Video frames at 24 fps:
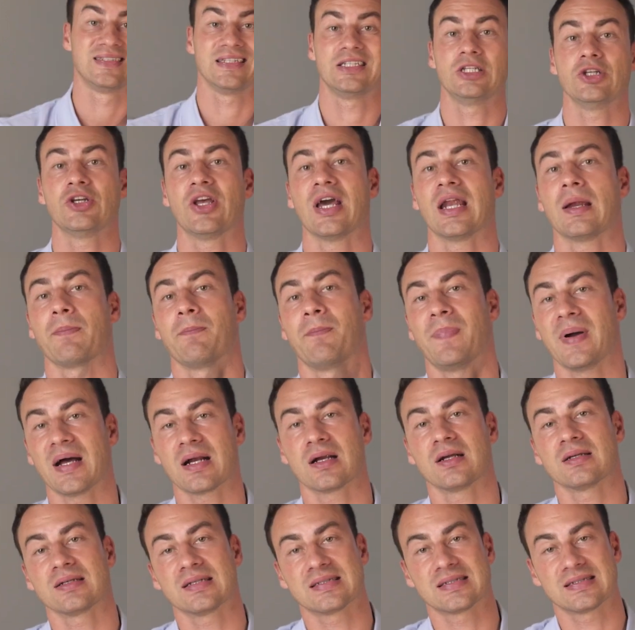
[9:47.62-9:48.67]
Did you get a
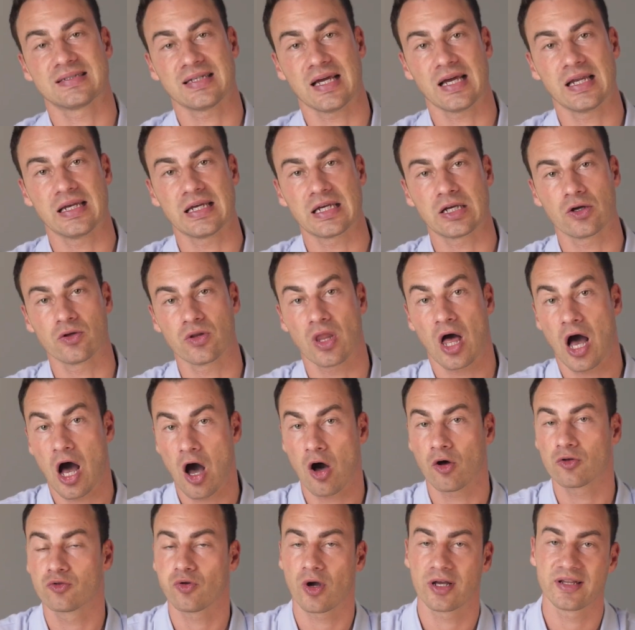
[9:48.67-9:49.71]
better understanding on
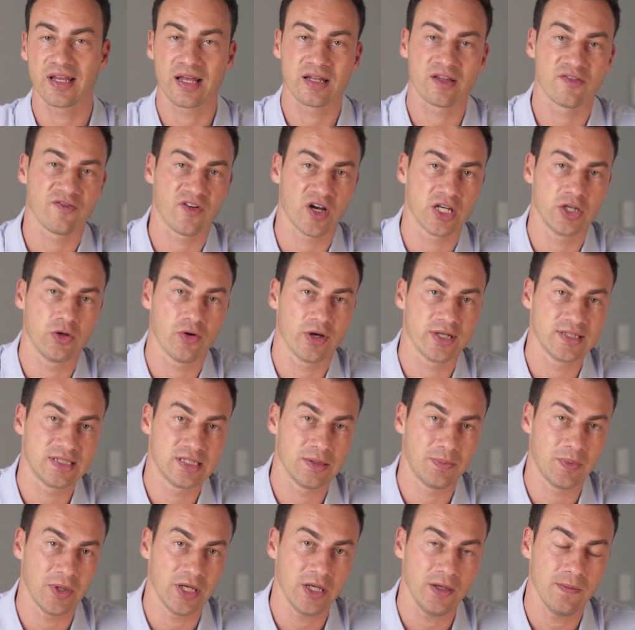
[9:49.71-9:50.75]
how to identify your
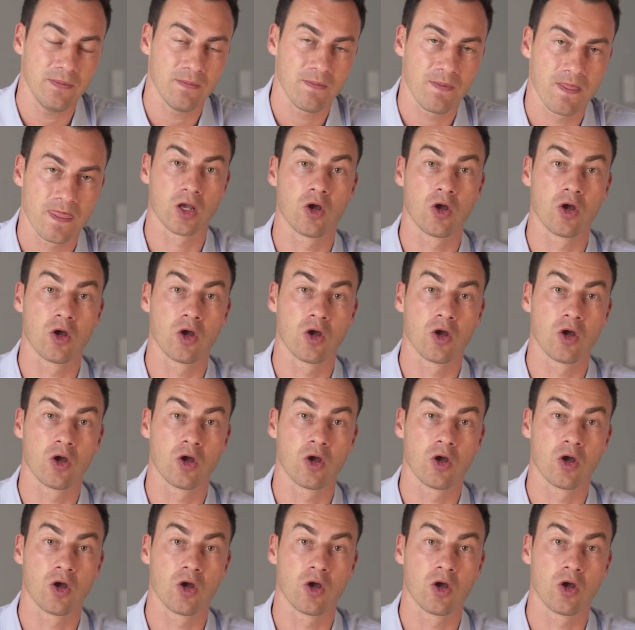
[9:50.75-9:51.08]
ICP?